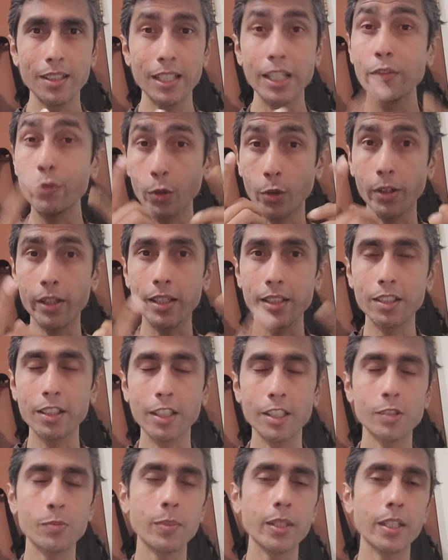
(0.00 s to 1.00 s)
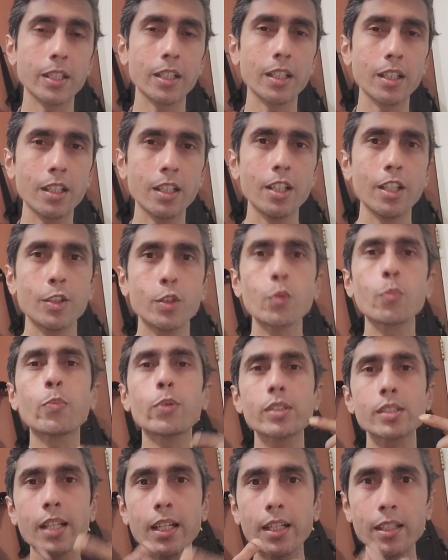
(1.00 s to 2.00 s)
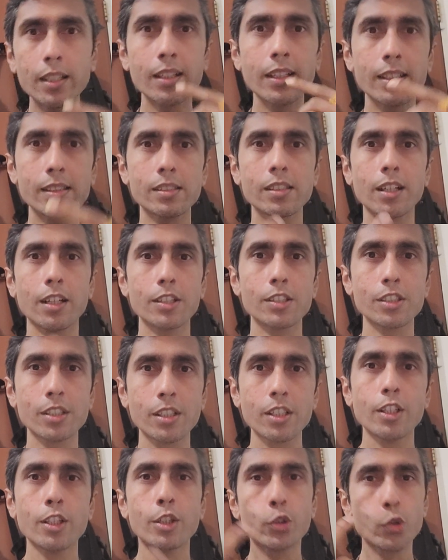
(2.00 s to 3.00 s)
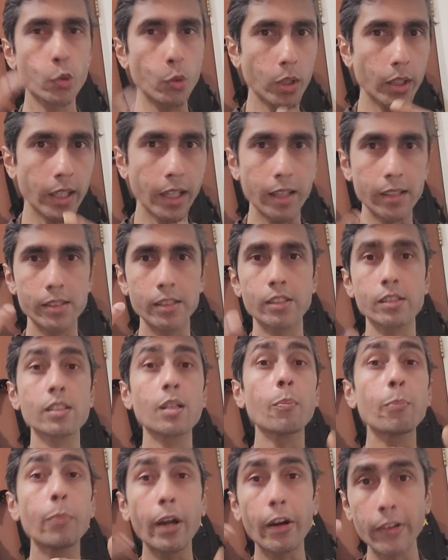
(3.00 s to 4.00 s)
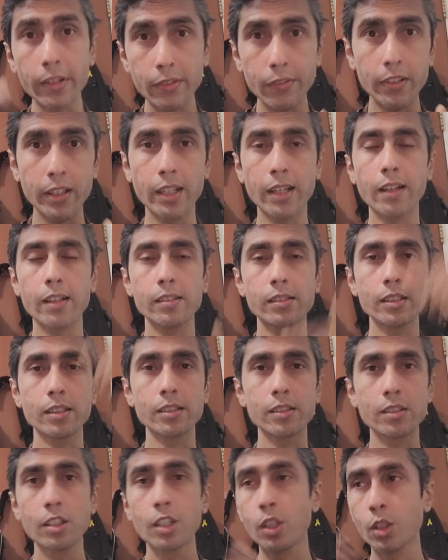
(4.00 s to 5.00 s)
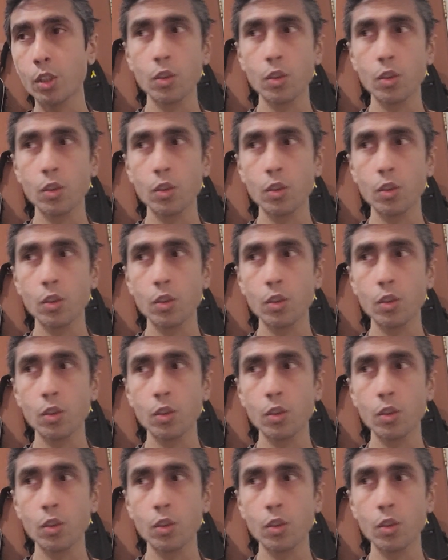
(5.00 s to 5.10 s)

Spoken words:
if you're a third speaker, to present it as such through analysis, comparative analysis